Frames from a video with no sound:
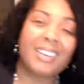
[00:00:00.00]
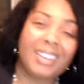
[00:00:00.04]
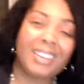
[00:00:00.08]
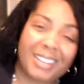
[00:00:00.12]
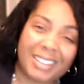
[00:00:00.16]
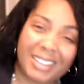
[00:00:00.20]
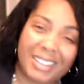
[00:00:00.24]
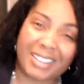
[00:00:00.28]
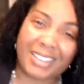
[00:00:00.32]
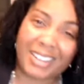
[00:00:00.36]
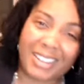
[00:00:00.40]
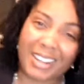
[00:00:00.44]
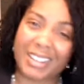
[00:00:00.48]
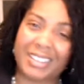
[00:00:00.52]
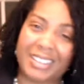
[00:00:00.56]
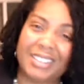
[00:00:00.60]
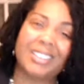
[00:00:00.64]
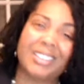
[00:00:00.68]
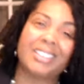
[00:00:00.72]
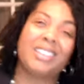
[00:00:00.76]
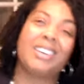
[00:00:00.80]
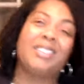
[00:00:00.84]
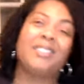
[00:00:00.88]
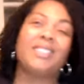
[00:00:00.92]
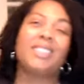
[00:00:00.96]
call your
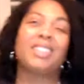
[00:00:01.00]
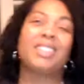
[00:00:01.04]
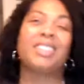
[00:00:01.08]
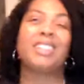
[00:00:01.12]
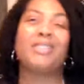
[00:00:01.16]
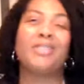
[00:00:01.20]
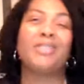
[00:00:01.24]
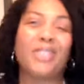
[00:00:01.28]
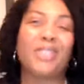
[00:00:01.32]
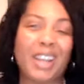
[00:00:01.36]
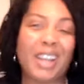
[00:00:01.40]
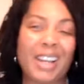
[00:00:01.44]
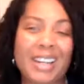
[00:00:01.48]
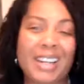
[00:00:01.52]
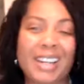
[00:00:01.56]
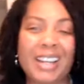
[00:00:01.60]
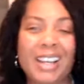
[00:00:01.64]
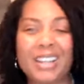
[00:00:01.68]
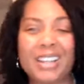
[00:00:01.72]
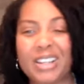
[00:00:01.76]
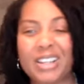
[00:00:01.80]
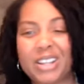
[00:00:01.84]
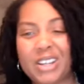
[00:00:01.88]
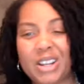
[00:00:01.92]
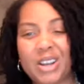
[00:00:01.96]
doctor's office and find
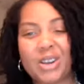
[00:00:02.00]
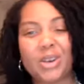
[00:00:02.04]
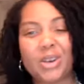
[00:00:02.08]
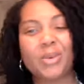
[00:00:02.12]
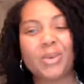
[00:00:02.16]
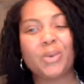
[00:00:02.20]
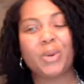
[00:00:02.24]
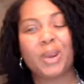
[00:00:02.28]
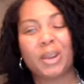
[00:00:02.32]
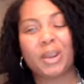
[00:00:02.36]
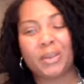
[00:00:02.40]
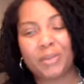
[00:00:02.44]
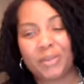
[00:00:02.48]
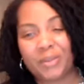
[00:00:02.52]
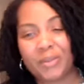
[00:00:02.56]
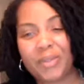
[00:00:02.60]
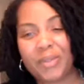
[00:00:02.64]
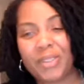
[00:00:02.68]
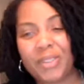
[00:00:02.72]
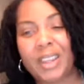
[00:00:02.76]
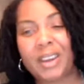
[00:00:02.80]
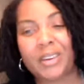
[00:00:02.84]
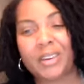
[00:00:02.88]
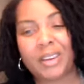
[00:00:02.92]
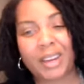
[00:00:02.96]
out, you know, if
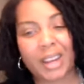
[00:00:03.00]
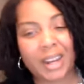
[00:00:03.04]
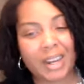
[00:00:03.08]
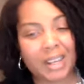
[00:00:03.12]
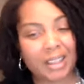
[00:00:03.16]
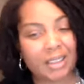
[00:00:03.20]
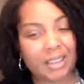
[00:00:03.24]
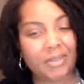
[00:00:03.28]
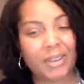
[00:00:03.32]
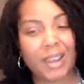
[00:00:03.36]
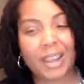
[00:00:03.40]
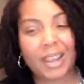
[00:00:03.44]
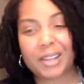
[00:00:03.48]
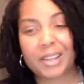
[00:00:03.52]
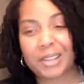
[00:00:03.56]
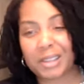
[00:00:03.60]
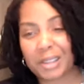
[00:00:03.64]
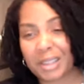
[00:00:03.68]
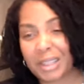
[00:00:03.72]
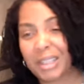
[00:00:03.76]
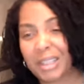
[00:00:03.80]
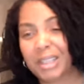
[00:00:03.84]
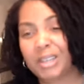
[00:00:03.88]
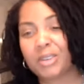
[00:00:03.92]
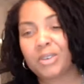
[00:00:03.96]
they're getting the
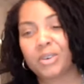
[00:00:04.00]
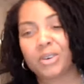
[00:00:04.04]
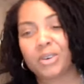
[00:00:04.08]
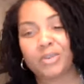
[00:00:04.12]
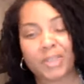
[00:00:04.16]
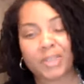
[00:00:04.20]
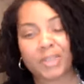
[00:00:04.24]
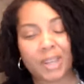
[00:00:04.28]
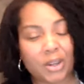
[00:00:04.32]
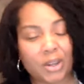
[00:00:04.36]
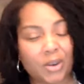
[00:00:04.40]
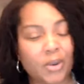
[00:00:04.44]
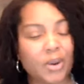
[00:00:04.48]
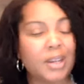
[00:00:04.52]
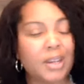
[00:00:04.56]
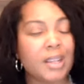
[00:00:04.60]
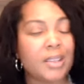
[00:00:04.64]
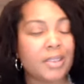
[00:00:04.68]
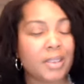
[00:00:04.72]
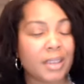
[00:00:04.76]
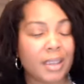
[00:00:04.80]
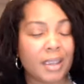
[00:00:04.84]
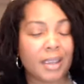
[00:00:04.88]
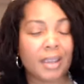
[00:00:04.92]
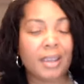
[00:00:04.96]
vaccine or if they know
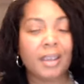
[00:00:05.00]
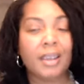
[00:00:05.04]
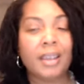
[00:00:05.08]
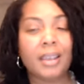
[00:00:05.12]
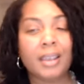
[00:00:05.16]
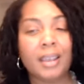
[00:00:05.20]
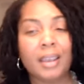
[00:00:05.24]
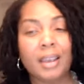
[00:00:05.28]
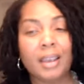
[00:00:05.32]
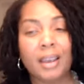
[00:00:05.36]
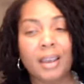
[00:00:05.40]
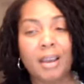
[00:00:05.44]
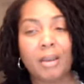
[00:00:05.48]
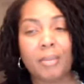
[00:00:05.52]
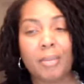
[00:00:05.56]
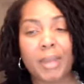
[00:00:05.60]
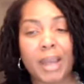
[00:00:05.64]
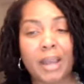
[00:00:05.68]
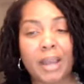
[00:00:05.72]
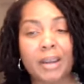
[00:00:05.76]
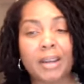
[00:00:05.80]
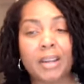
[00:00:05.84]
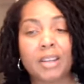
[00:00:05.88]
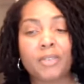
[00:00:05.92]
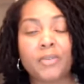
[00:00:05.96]
anything
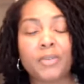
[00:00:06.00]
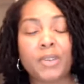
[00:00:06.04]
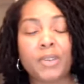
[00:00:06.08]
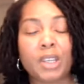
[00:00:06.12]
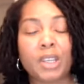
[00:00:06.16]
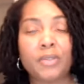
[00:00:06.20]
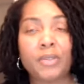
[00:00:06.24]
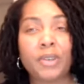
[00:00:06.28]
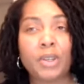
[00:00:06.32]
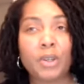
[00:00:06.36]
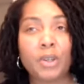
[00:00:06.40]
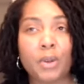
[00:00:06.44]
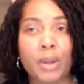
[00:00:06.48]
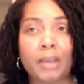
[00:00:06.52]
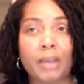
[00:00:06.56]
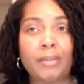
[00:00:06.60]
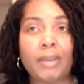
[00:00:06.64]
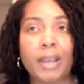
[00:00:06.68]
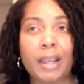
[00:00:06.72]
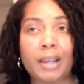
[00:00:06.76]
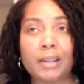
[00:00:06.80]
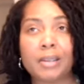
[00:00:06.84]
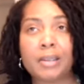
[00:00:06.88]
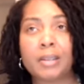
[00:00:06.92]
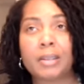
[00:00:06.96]
about it. If, if you don't have
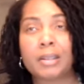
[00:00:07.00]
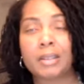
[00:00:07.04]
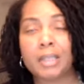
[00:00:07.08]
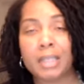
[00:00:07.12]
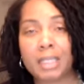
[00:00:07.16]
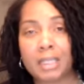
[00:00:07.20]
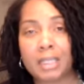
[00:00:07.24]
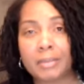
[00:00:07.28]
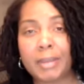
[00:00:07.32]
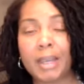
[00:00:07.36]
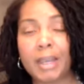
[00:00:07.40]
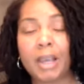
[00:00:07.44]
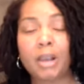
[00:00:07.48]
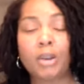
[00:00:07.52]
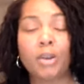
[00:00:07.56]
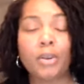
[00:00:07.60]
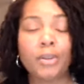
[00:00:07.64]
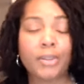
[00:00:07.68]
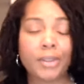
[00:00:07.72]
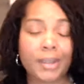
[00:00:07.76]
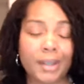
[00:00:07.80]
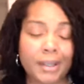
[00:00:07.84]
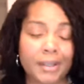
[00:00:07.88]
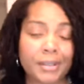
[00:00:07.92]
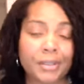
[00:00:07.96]
access to email
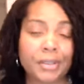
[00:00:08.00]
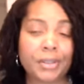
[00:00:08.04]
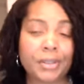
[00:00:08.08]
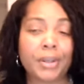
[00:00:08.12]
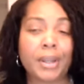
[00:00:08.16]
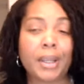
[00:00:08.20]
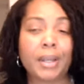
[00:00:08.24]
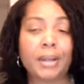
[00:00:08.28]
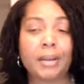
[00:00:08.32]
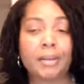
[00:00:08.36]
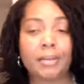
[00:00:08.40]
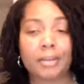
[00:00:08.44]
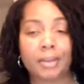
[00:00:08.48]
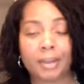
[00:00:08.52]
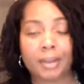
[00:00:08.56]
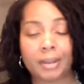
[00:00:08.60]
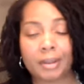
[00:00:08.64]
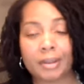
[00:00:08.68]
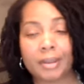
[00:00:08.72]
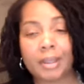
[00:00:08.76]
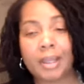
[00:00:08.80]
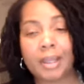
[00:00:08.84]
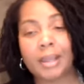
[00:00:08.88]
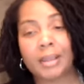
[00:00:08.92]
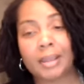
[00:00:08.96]
or the internet and
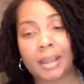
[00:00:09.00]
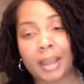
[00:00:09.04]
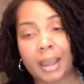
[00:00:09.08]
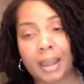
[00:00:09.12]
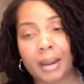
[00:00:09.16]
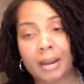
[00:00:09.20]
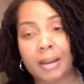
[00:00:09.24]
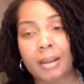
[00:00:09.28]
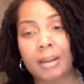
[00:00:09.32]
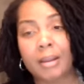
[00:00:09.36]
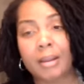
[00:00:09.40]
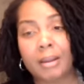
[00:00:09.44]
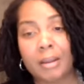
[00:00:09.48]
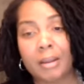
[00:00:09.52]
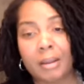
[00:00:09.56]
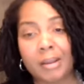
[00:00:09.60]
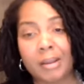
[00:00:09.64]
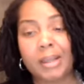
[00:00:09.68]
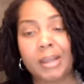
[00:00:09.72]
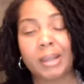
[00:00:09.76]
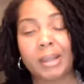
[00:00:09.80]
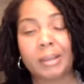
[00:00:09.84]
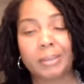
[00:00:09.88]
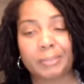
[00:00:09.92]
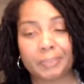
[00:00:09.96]
things like that.
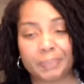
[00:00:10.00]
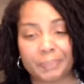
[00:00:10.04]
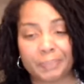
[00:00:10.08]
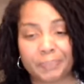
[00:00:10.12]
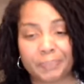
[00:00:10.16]
Yeah.